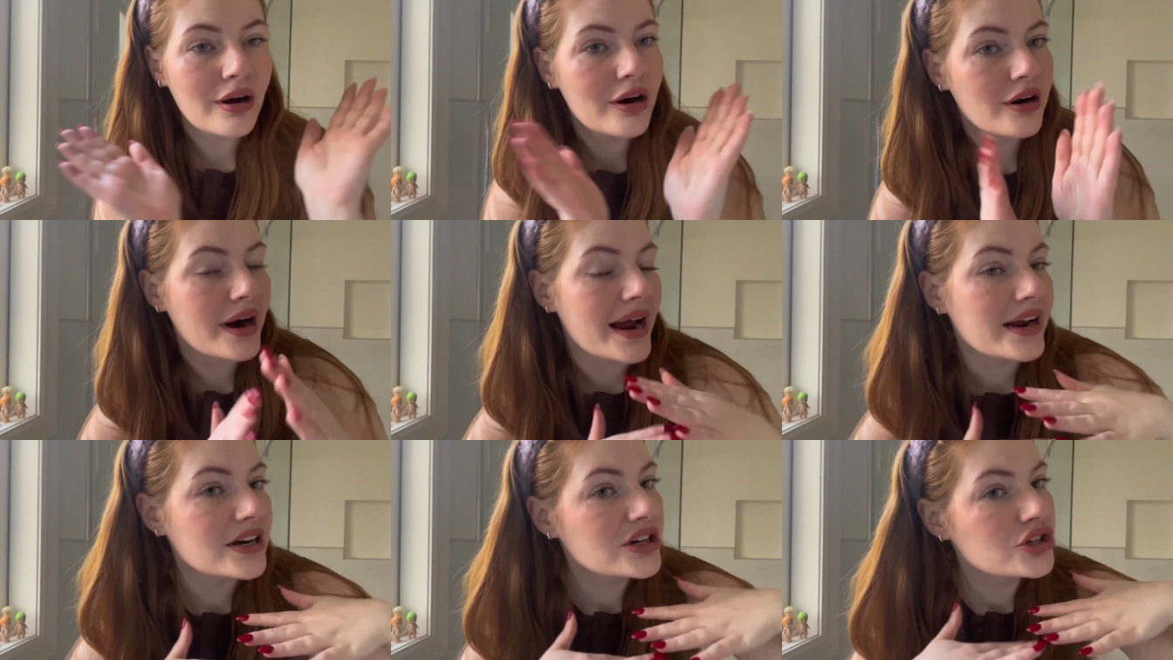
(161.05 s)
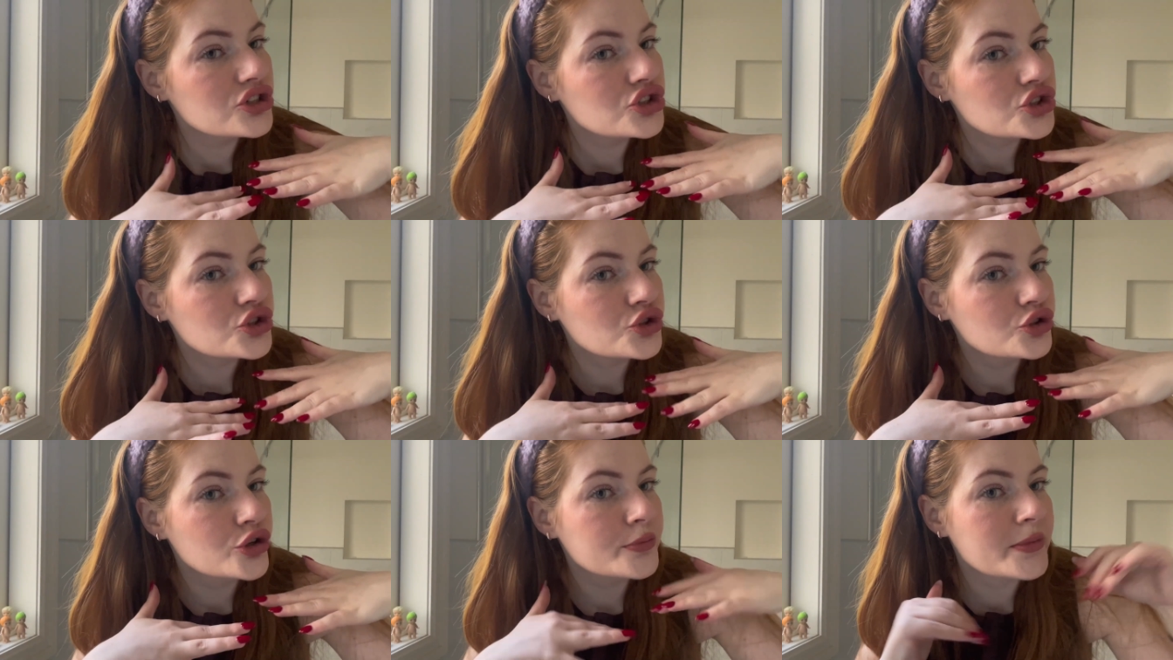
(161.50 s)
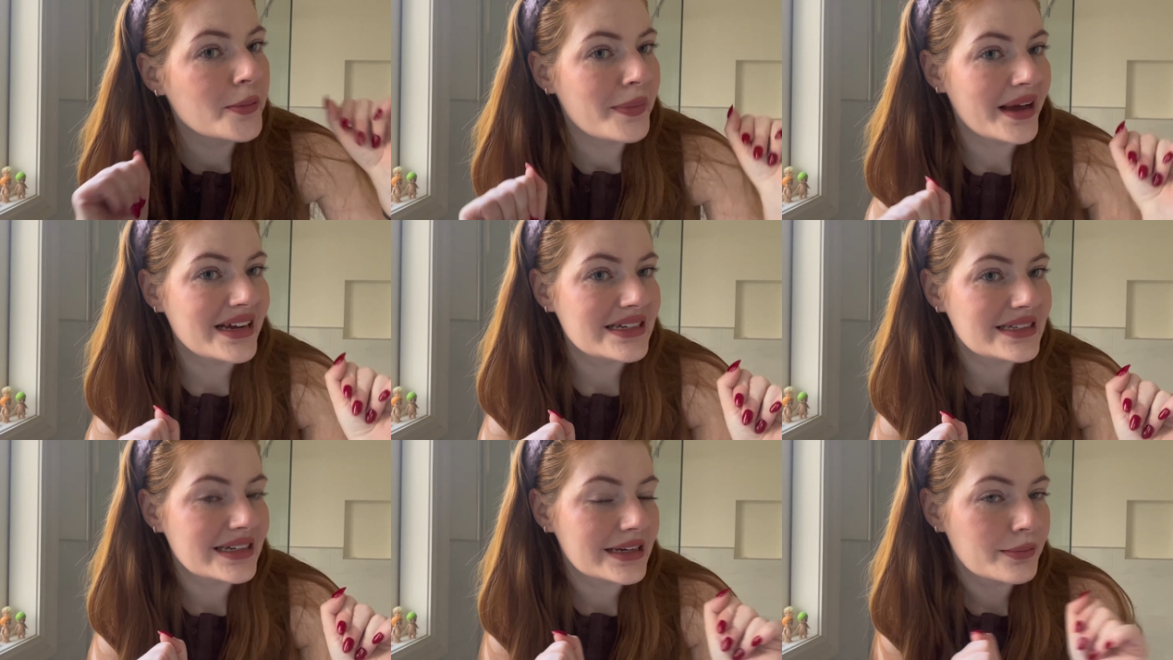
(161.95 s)
All right, super
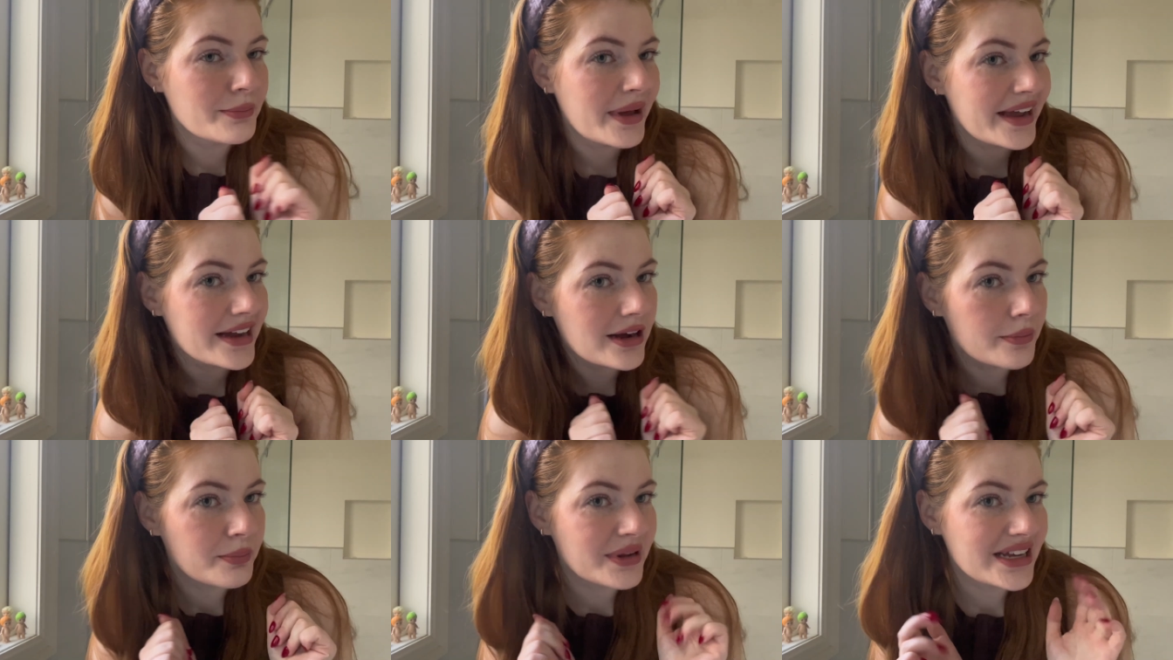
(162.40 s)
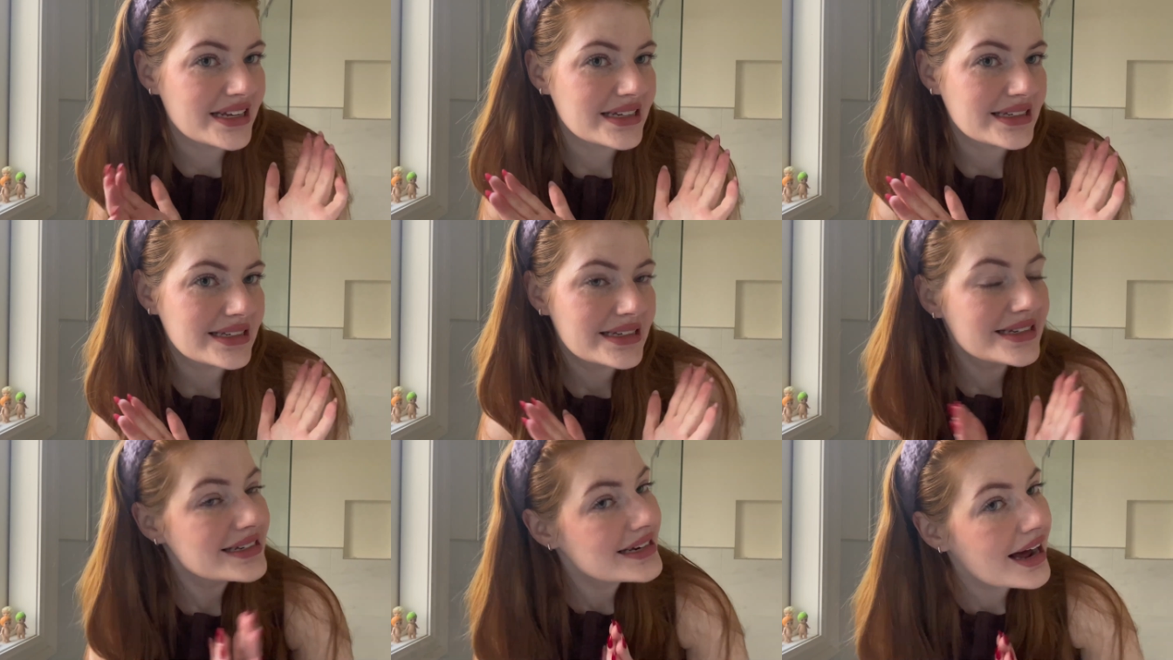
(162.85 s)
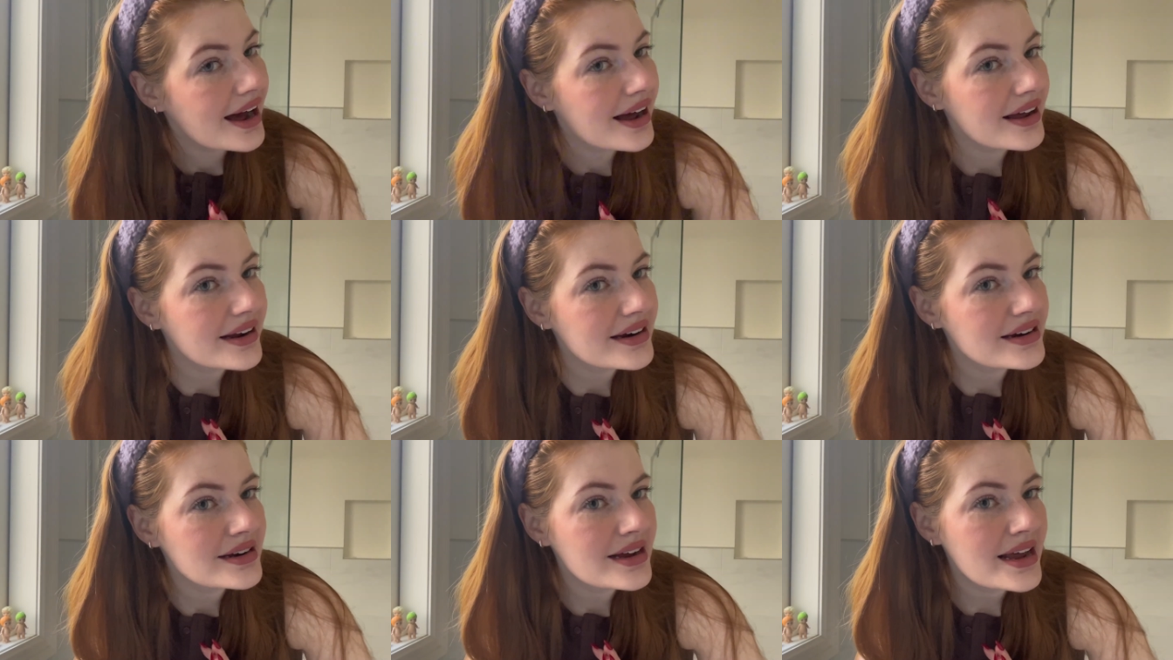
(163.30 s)
basic makeup is
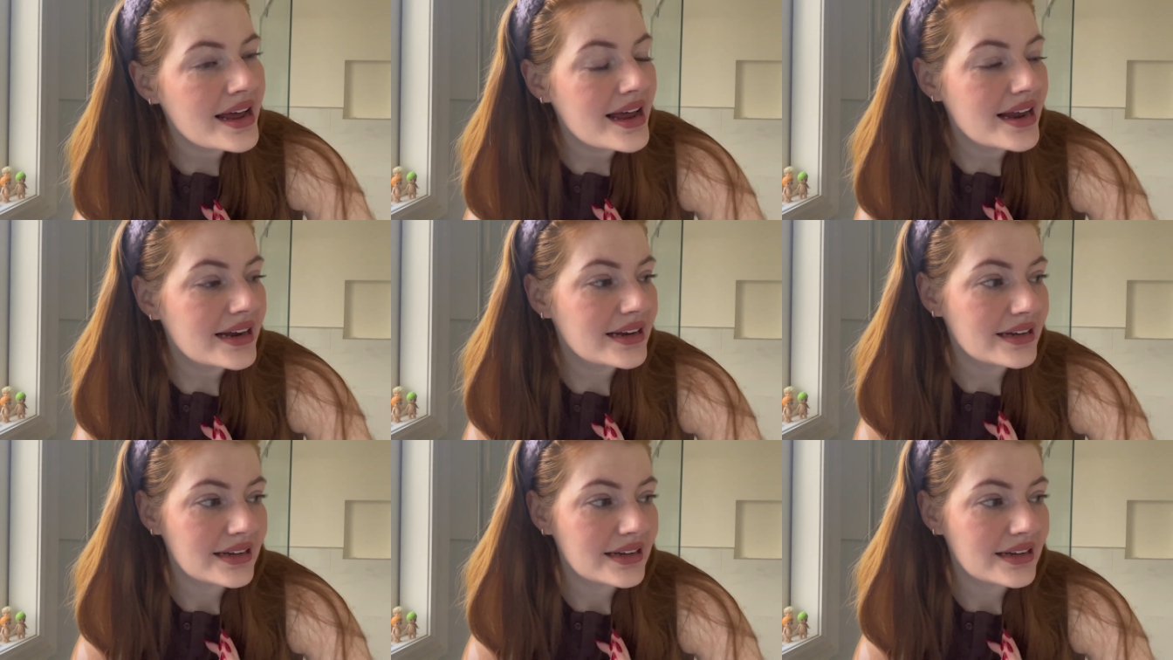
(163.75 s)
done.